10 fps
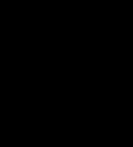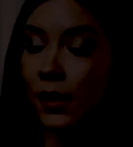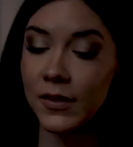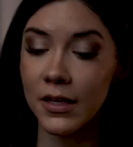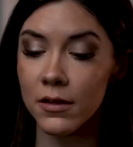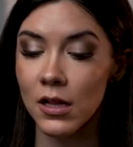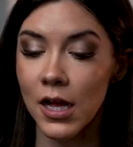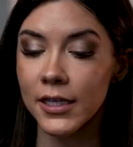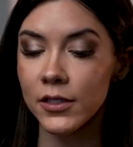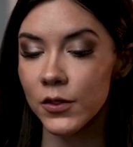I have another
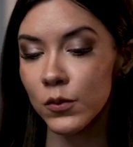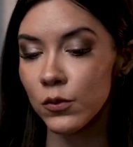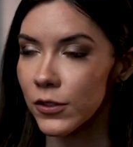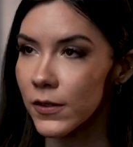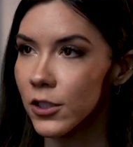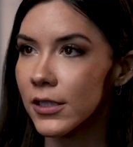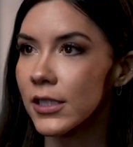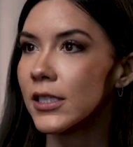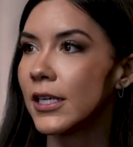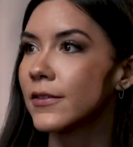client who just checked
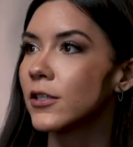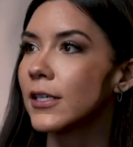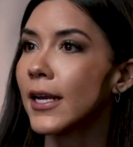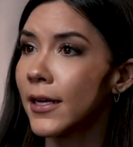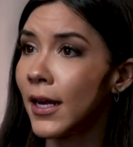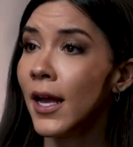in yesterday.